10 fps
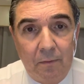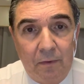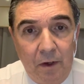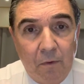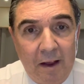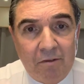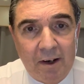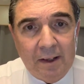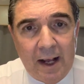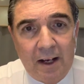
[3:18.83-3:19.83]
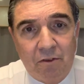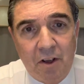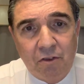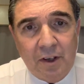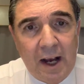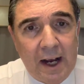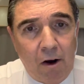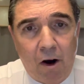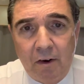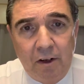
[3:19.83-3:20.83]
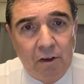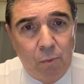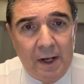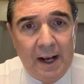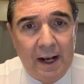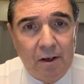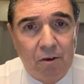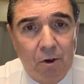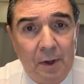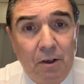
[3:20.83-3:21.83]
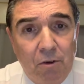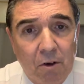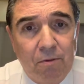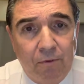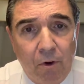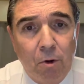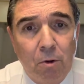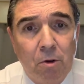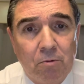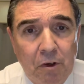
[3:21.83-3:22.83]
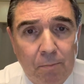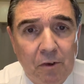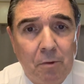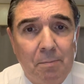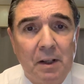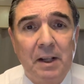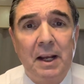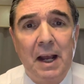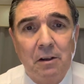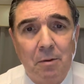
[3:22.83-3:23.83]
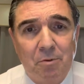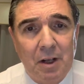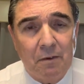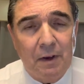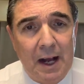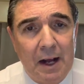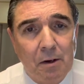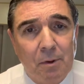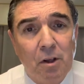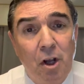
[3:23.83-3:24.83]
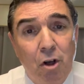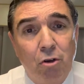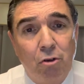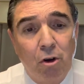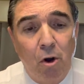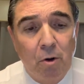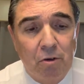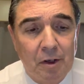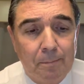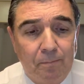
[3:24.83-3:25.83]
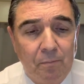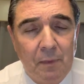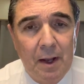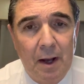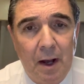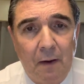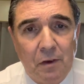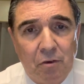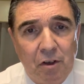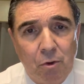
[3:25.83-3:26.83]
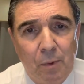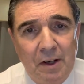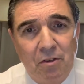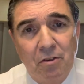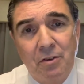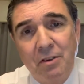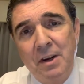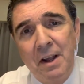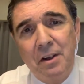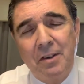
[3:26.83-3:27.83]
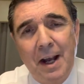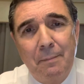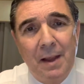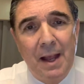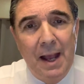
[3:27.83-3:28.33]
they realized this guy already did what he had to do. He took full responsibility, held himself accountable, took ownership of the situations. There's another time